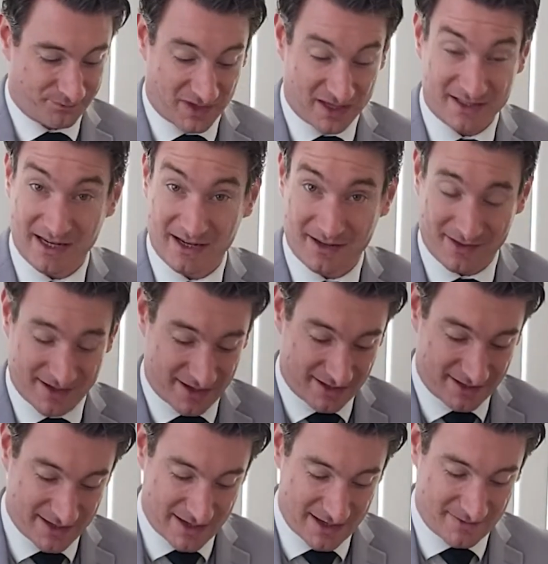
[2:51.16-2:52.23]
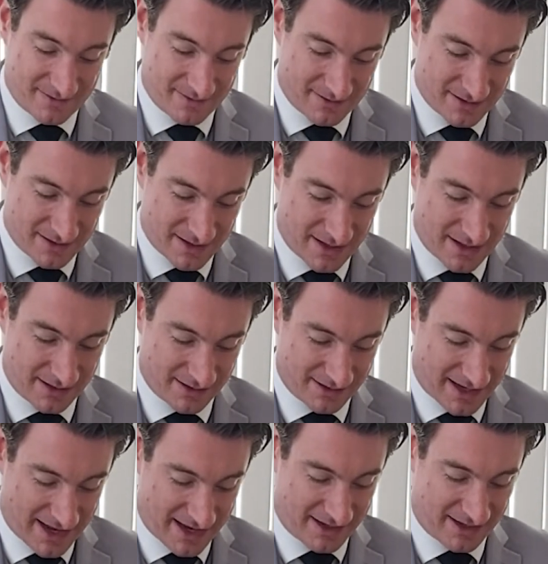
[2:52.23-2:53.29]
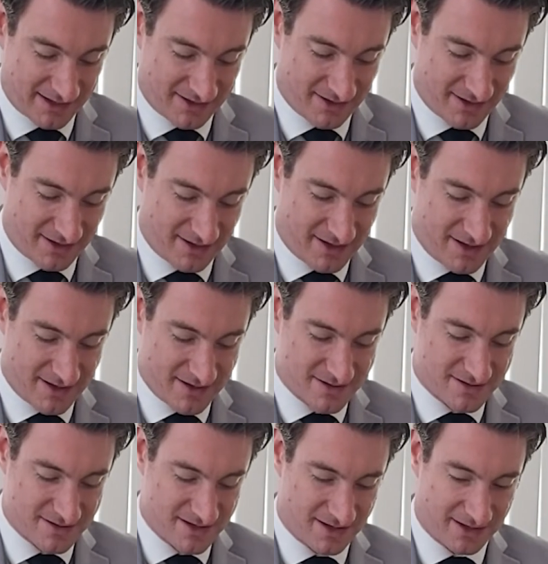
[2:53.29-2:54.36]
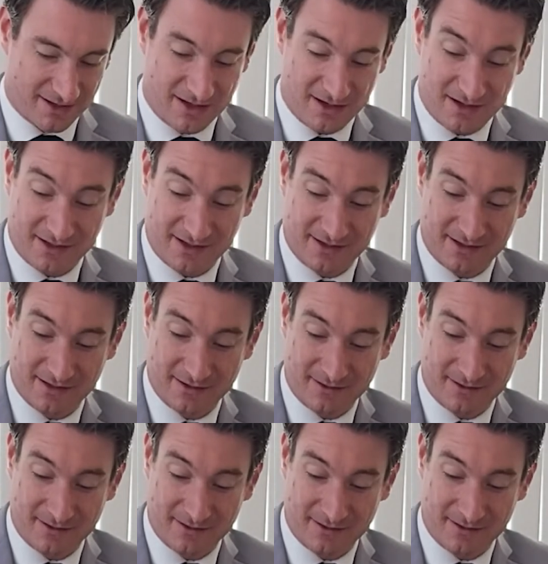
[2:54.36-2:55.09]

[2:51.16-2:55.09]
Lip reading: Taking the ice here, just adding it to the glass.